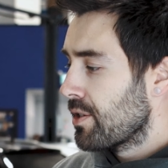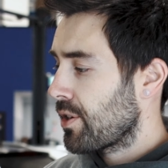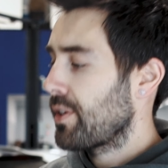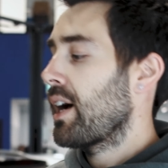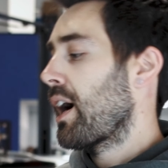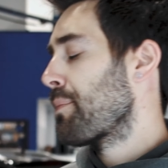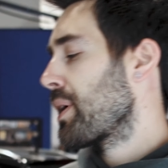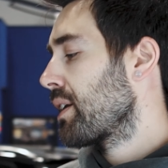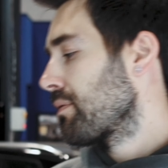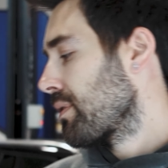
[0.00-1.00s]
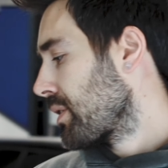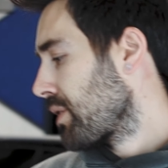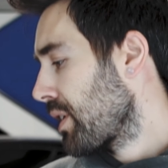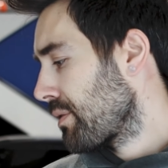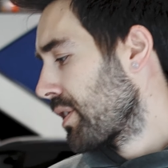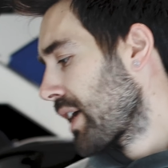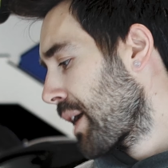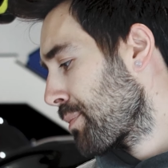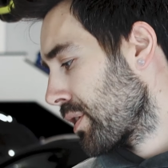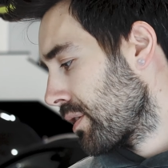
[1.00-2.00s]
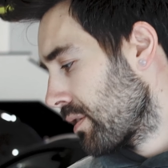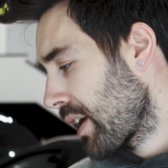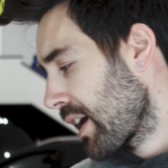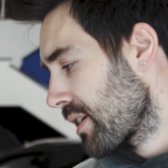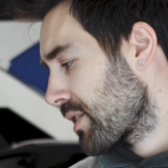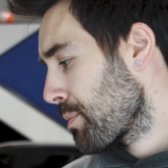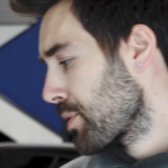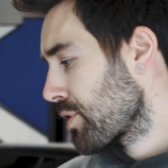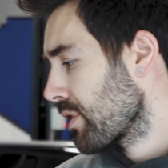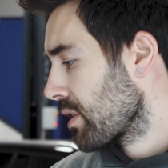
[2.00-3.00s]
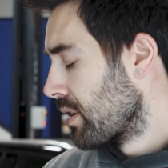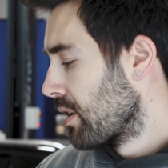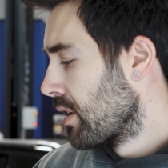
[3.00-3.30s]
So yeah, I mean, the ambient air temperature